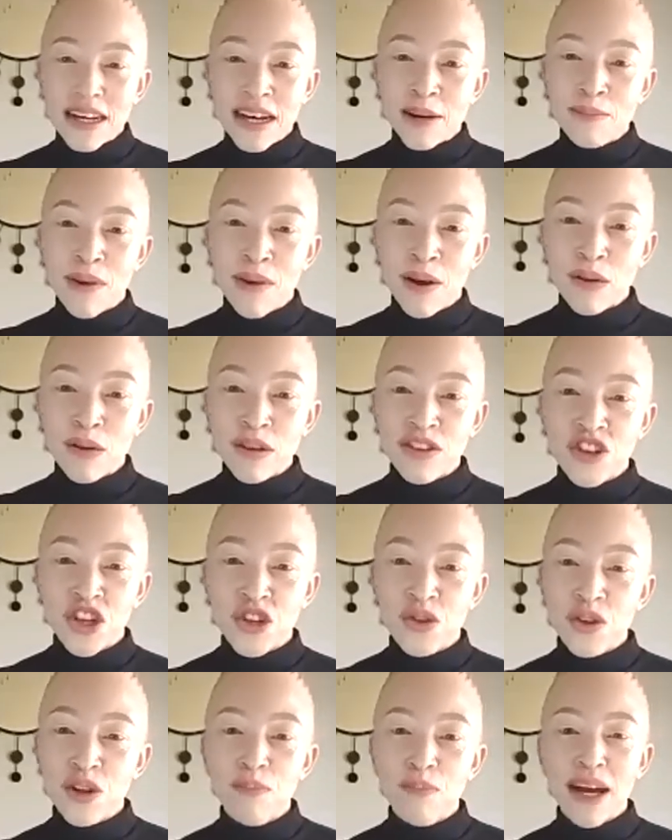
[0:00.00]
I was
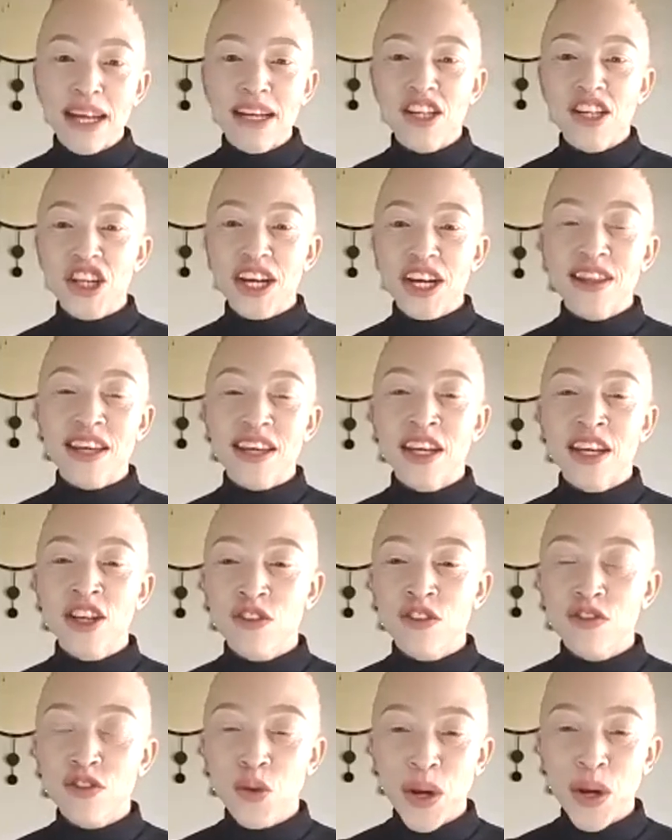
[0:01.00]
general manager at the age
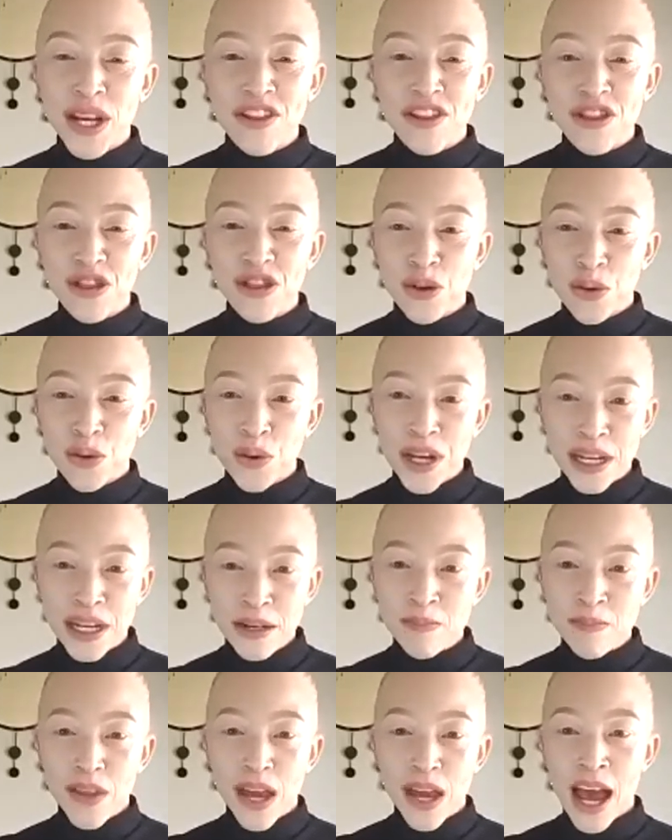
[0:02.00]
of 23,
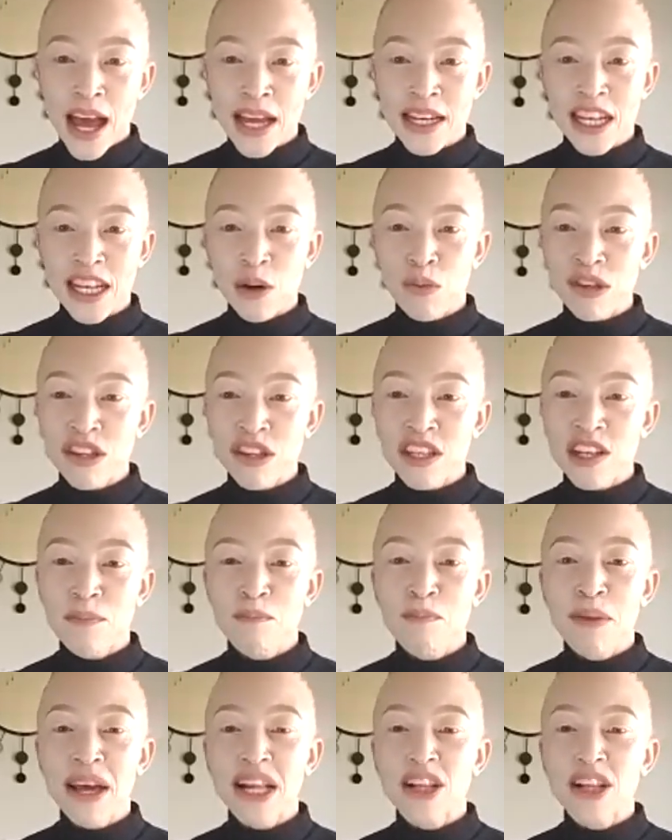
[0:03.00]
and I was in a
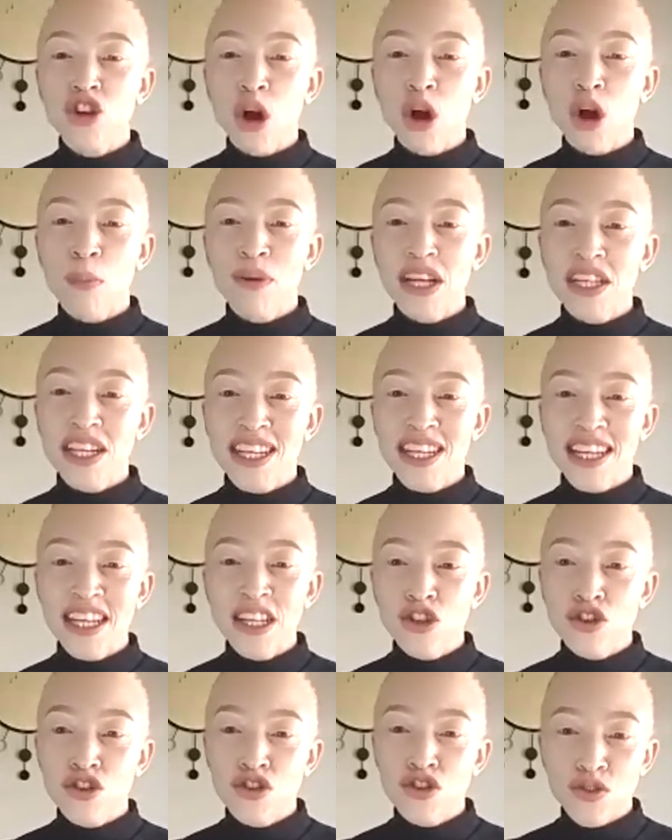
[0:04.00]
male-dominated
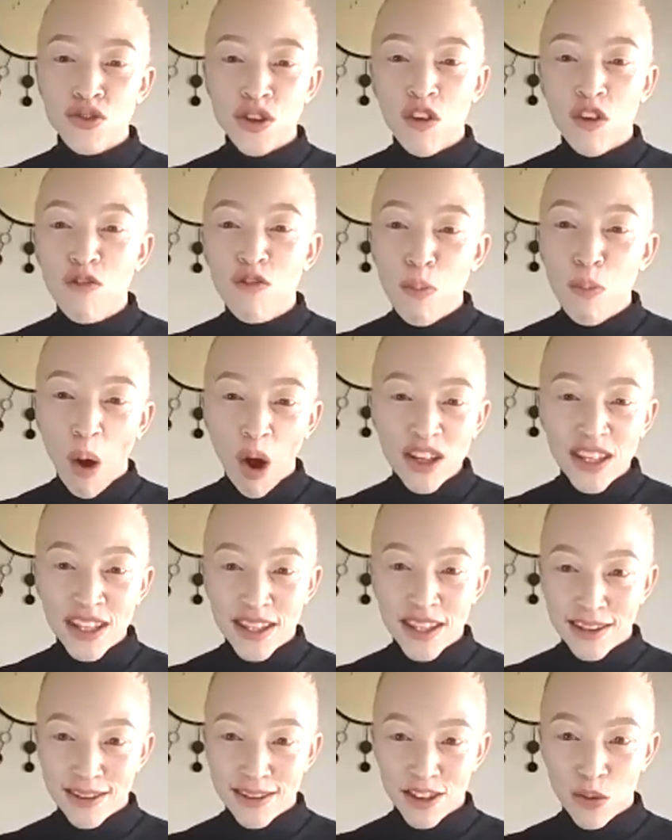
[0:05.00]
industry of
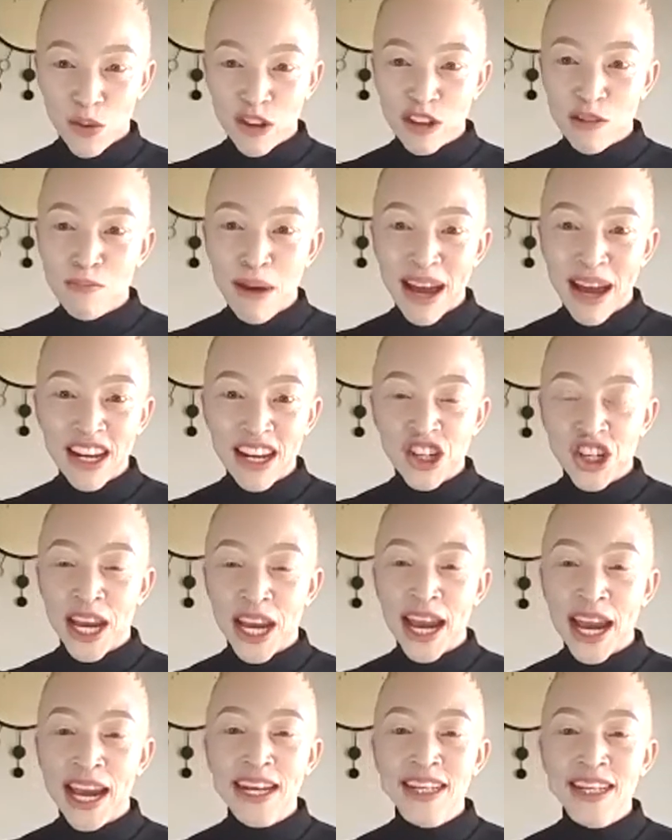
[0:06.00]
boxing. So I was
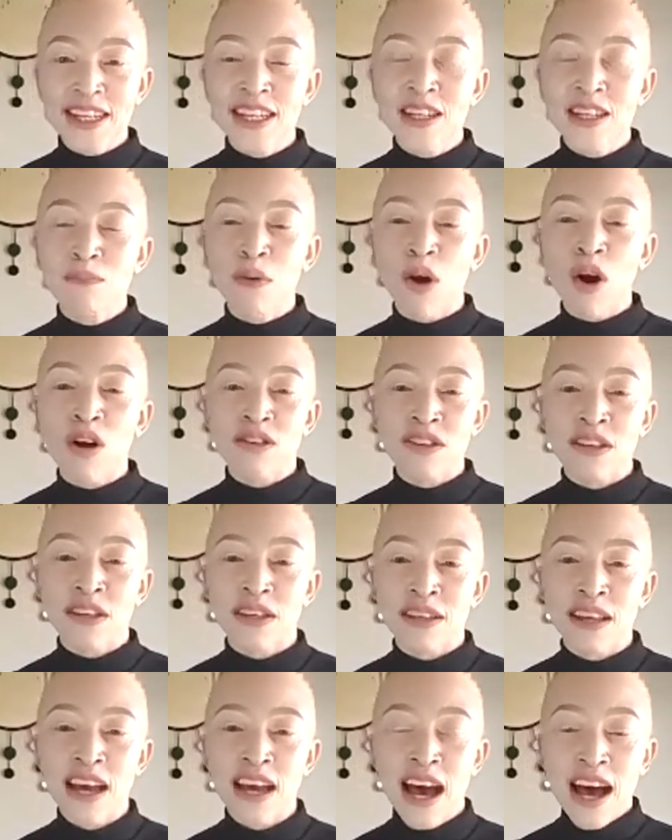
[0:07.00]
managing 18
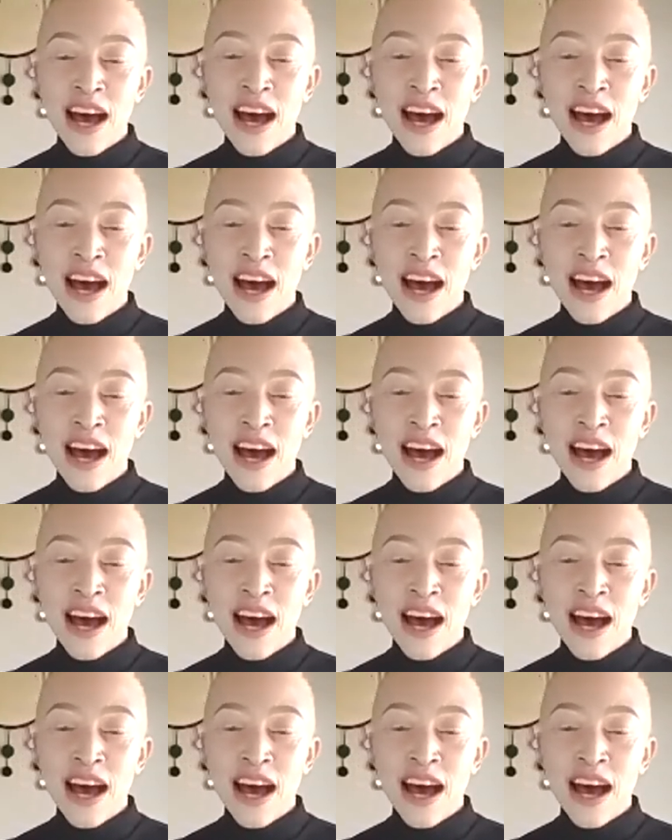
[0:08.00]
boxers.